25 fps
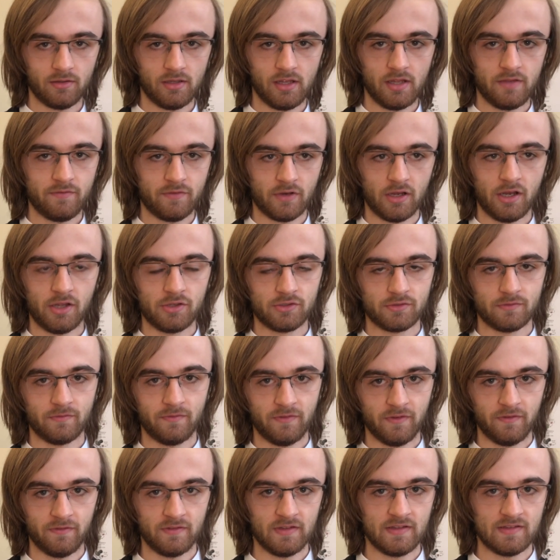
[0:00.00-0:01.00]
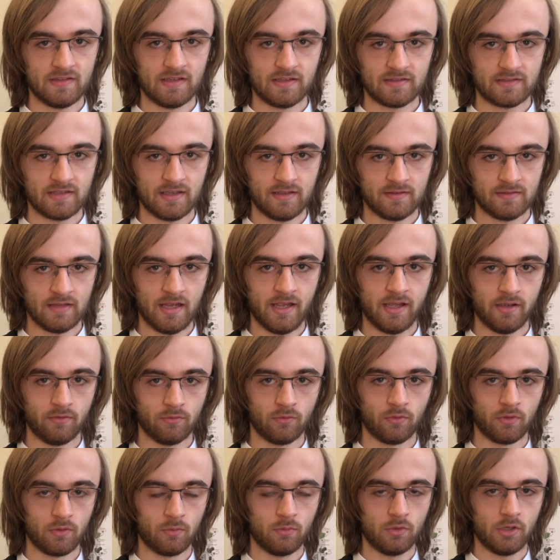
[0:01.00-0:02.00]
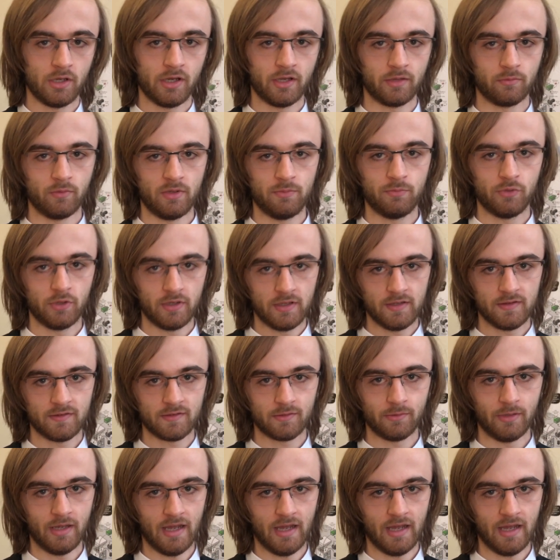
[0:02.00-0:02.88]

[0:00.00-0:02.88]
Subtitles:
even 156 days later, all the work we put into it